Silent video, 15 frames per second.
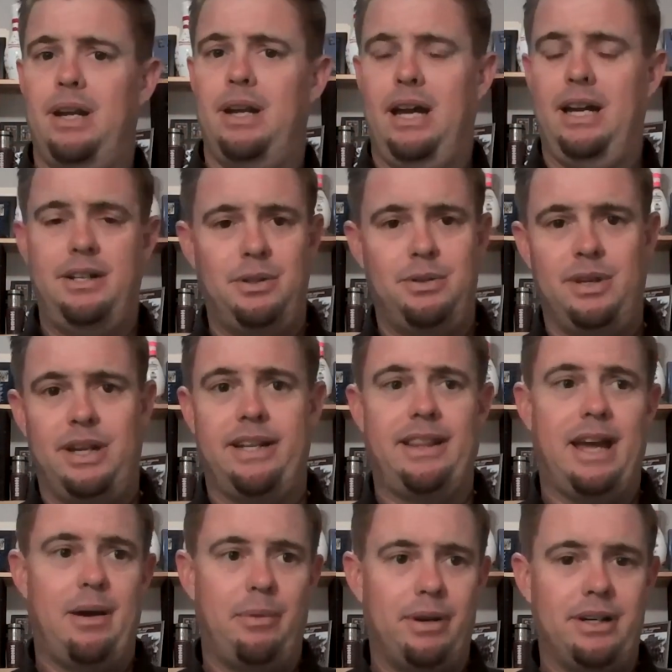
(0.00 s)
I do like
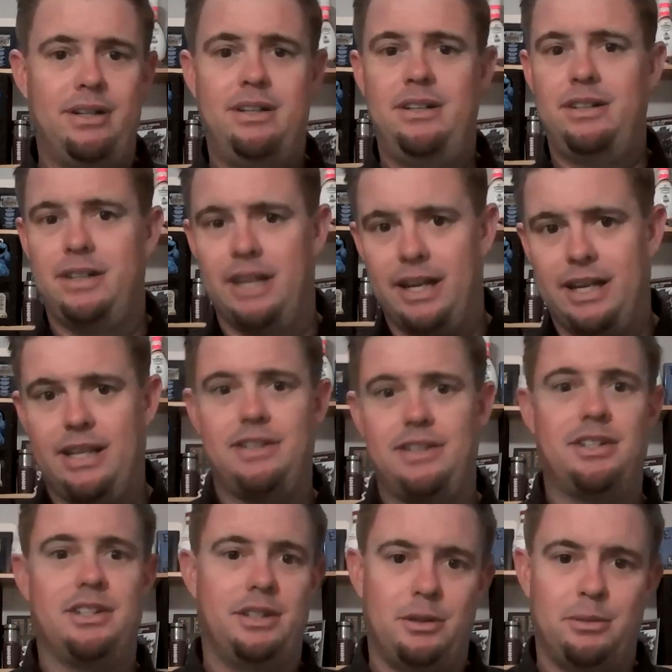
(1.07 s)
that one. They
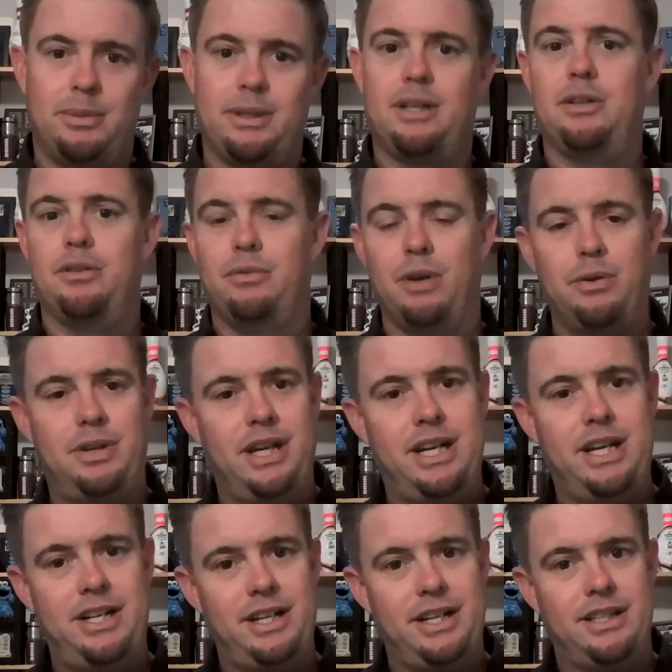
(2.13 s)
get you a little bit of good
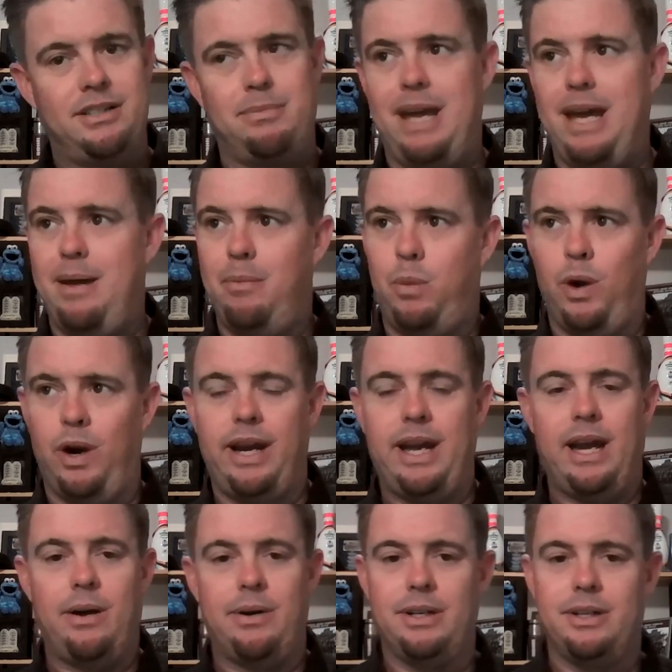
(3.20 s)
rotation, get some ab
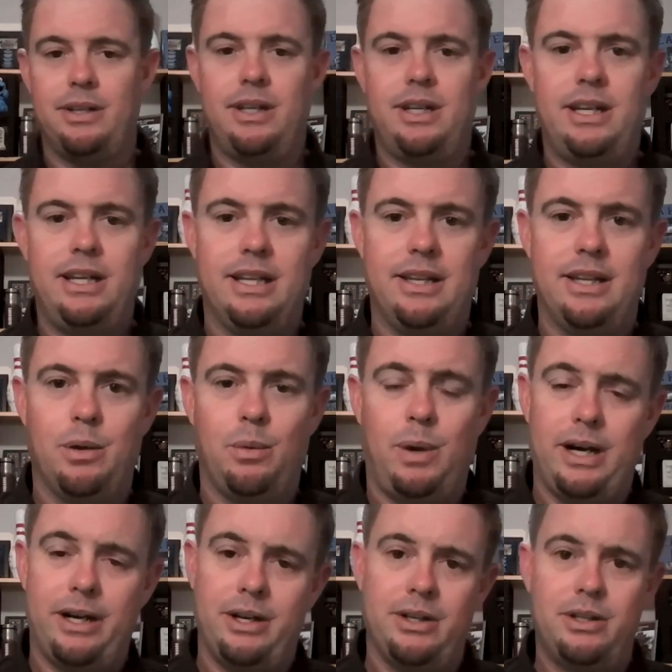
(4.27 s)
workout in there while
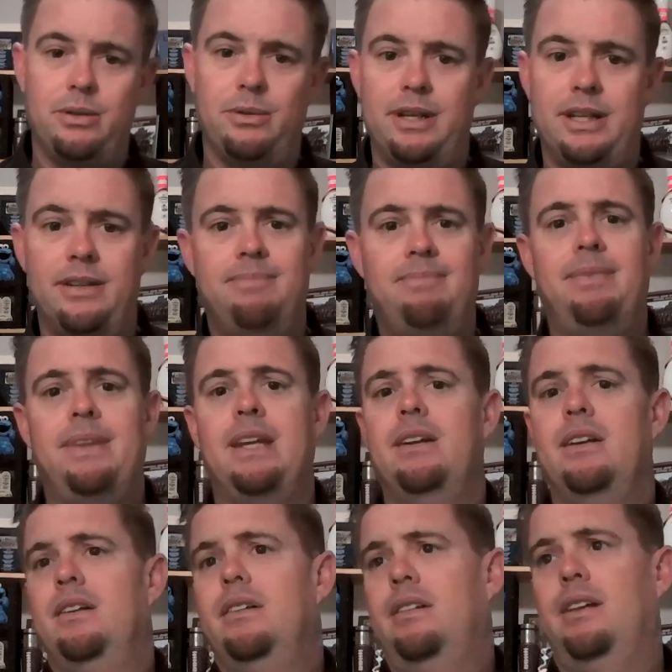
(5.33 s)
you're doing it.
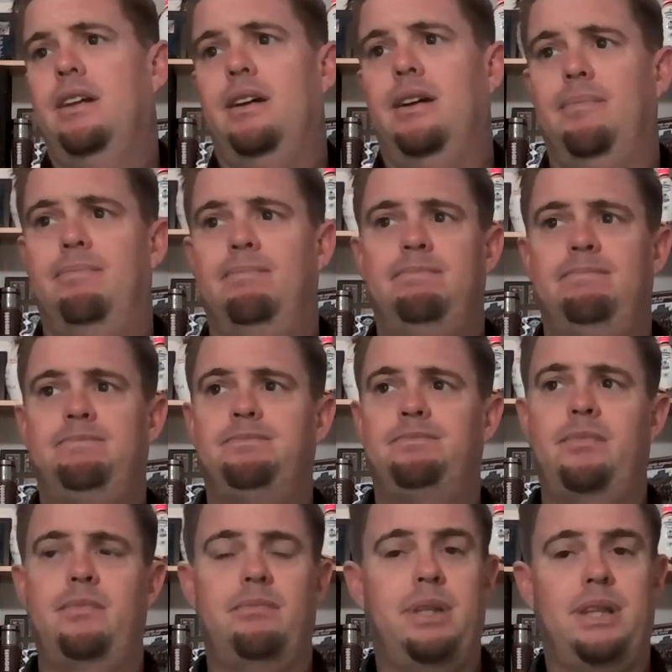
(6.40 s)

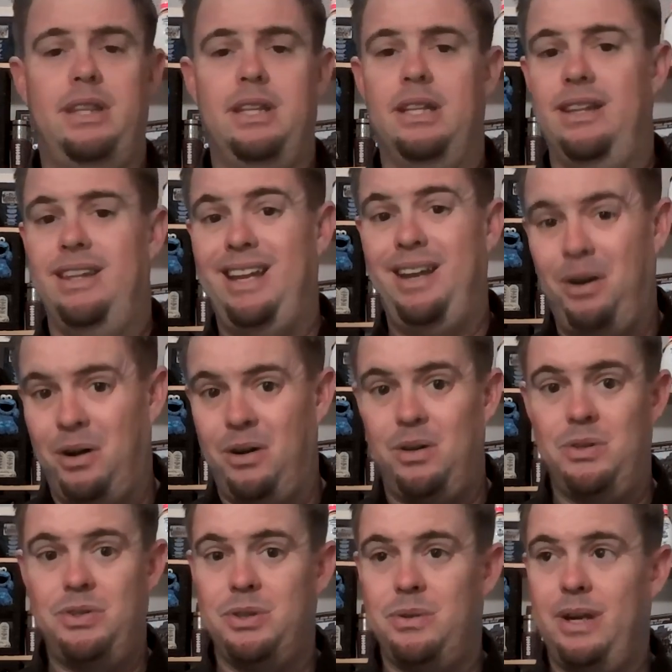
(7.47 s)
But then they
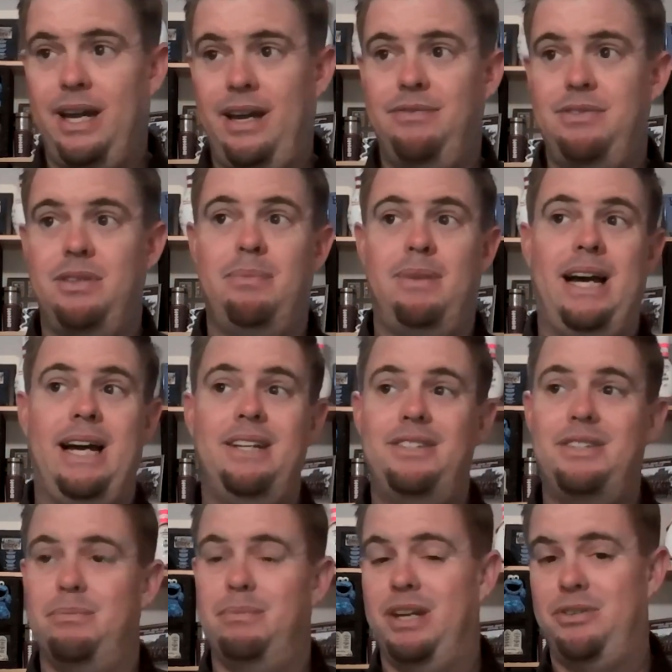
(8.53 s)
also have some
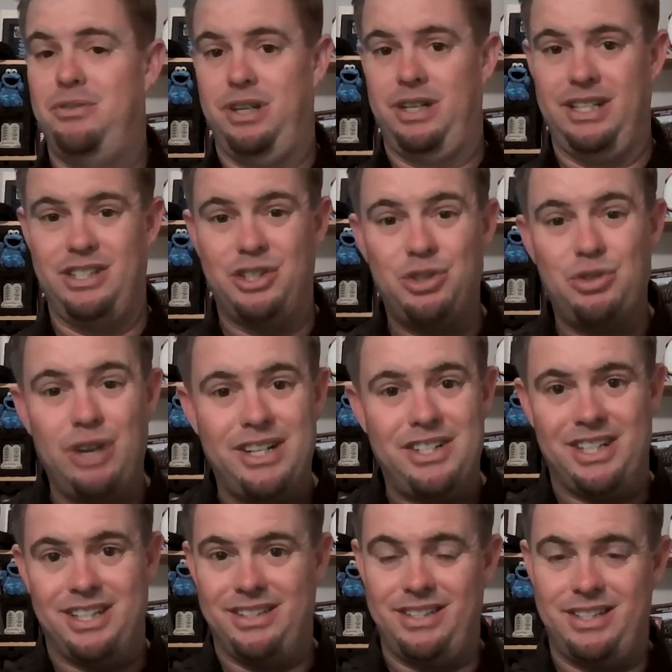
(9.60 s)
isometric and
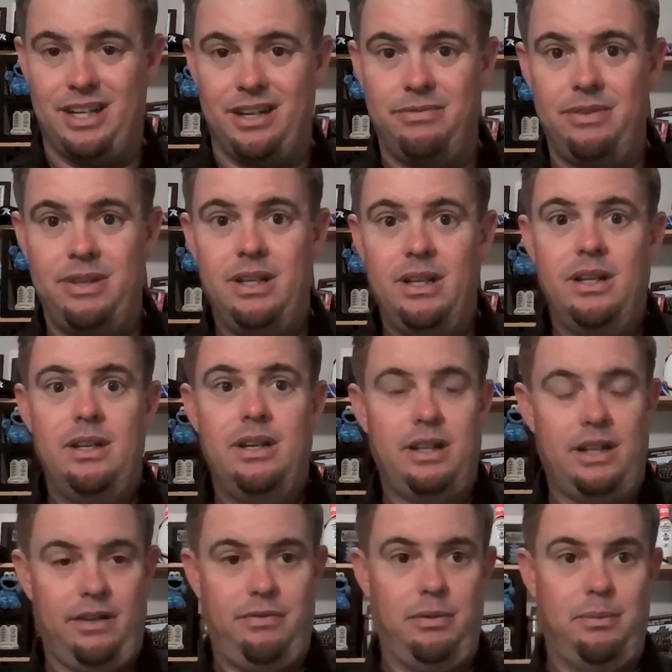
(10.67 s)
stretching stuff
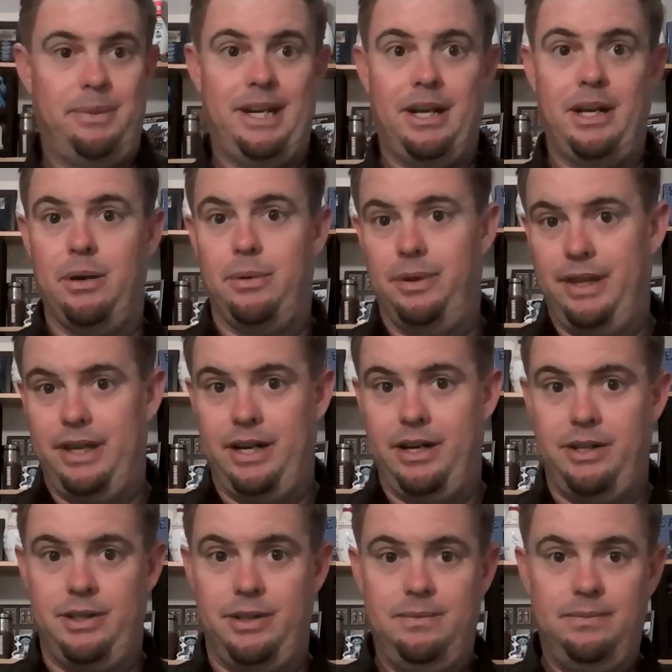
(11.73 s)
for me to go in there to
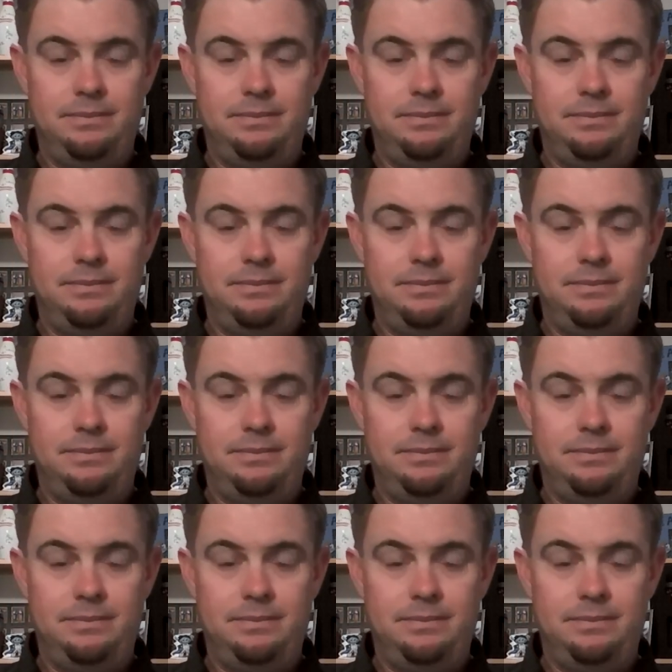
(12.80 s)
do.